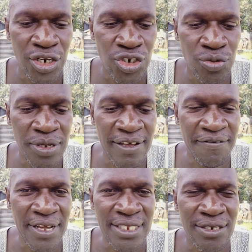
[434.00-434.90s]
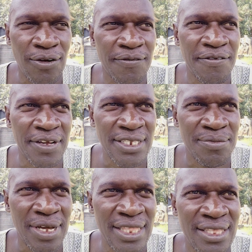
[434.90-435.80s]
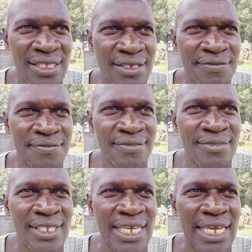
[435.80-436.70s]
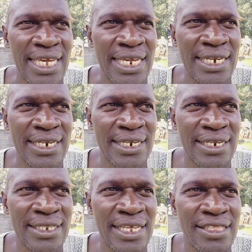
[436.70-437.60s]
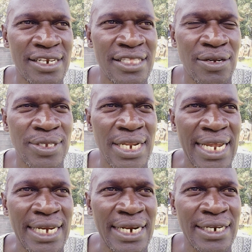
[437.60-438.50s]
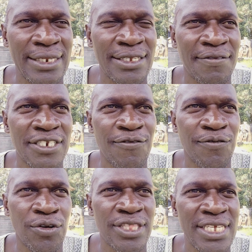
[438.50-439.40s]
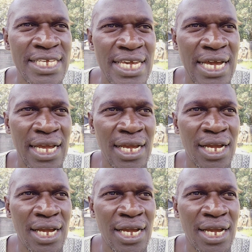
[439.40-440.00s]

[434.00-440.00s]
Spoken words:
to be the first of the first month in the 3974th year